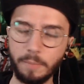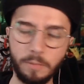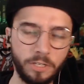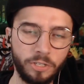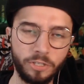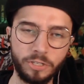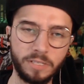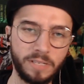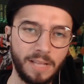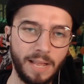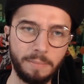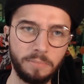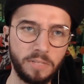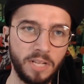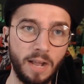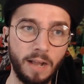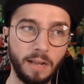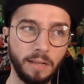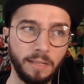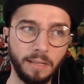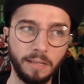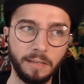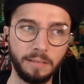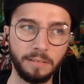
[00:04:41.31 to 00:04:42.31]
Let me just stop
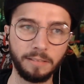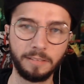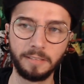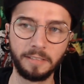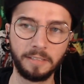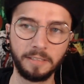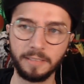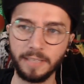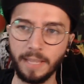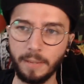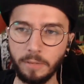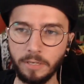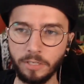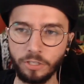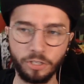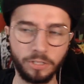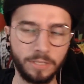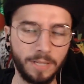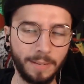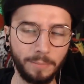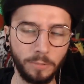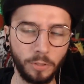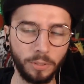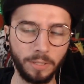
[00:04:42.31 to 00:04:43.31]
talking. Let me
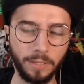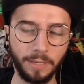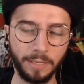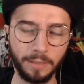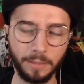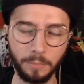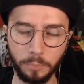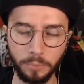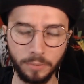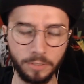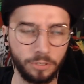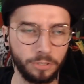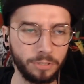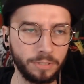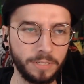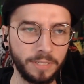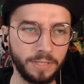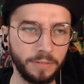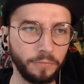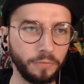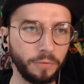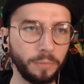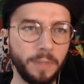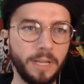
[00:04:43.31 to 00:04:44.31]
just stop looking at the pictures
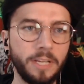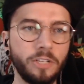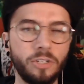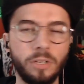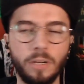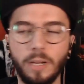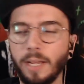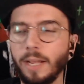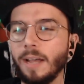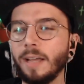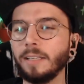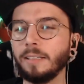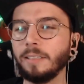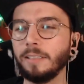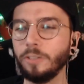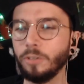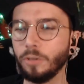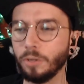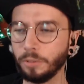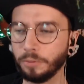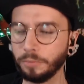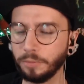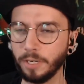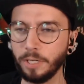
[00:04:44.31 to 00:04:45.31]
and information. I
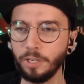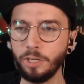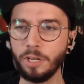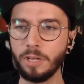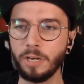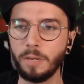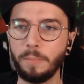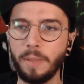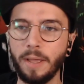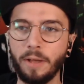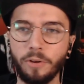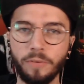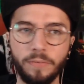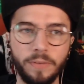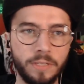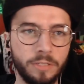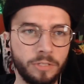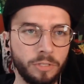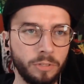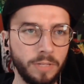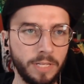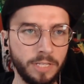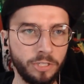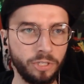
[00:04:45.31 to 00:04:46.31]
got, you know, a good amount of
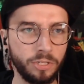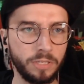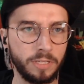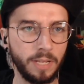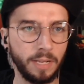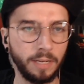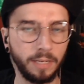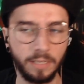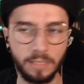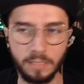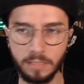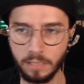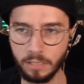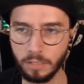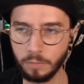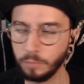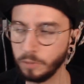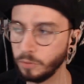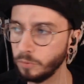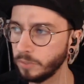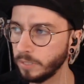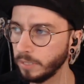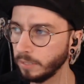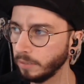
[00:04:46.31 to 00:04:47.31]
it. So let's just get into
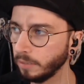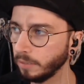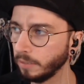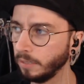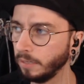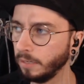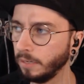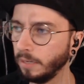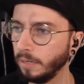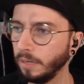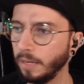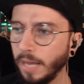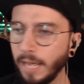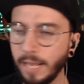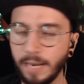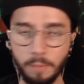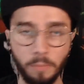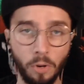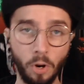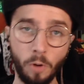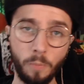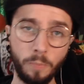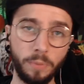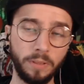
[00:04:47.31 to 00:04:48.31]
the music.
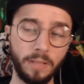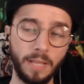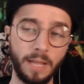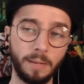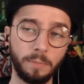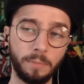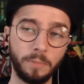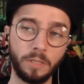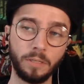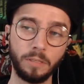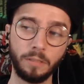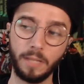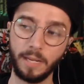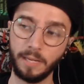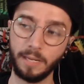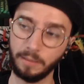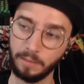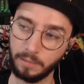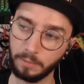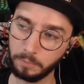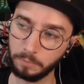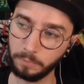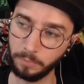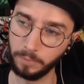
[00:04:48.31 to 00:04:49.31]
And I'm hoping that I'm going to
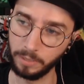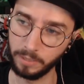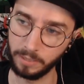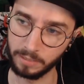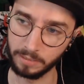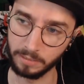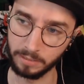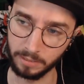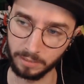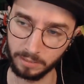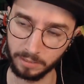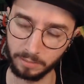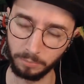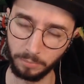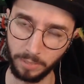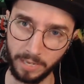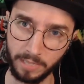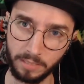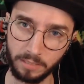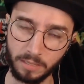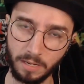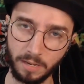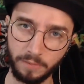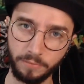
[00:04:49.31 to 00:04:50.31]
like them, because
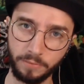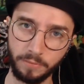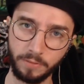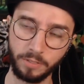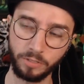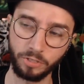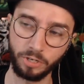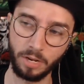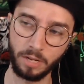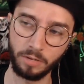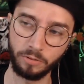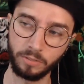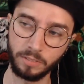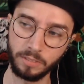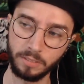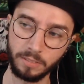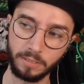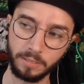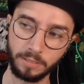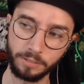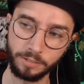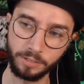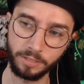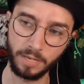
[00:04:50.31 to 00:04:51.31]
based off of the
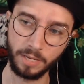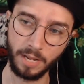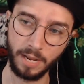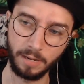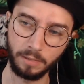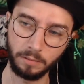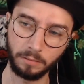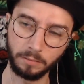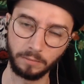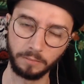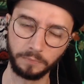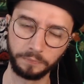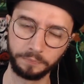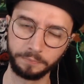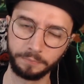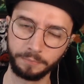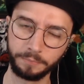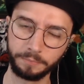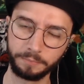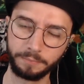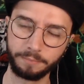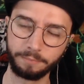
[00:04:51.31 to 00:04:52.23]
genres and their style, I